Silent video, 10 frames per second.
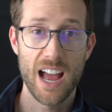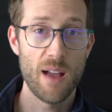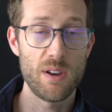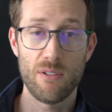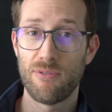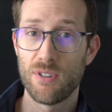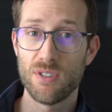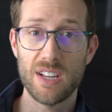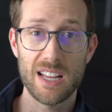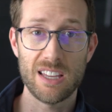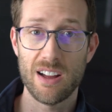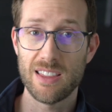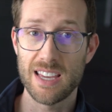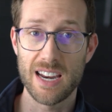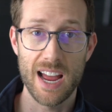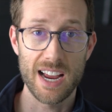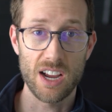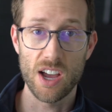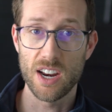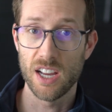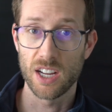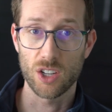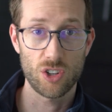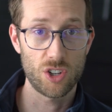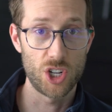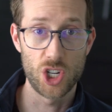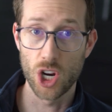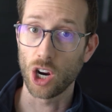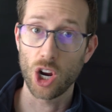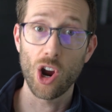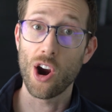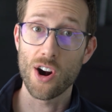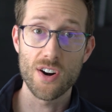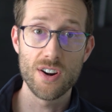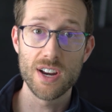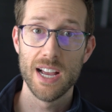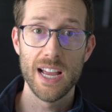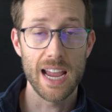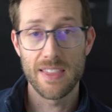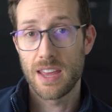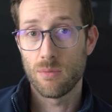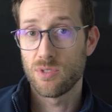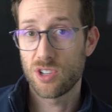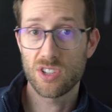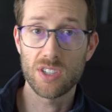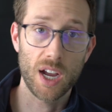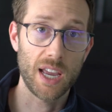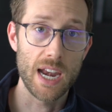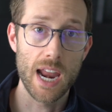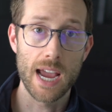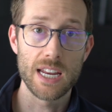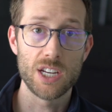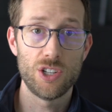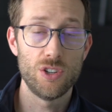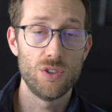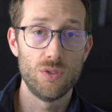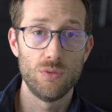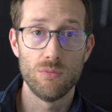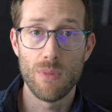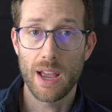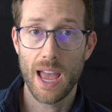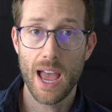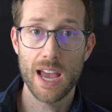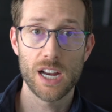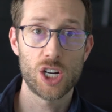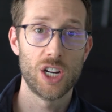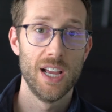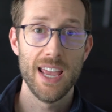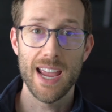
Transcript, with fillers: I mean, at first I thought that I got a junk card and then I was just stuck at ninety-two mega hash,